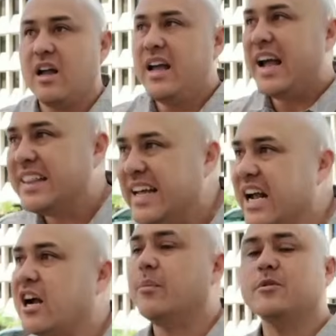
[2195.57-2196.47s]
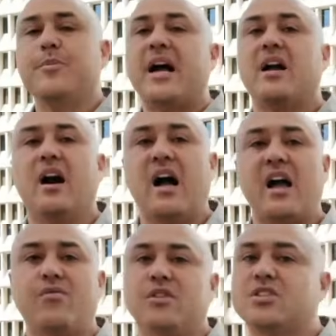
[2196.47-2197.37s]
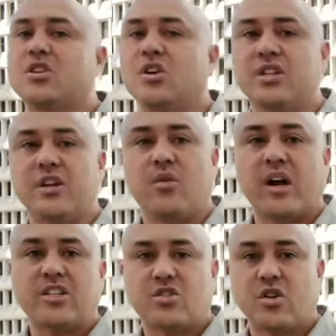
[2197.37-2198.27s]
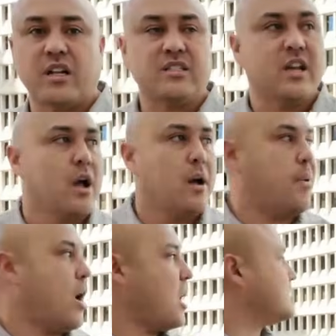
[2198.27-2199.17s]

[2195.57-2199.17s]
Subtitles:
greater than you, I don't actually know who this person is, but I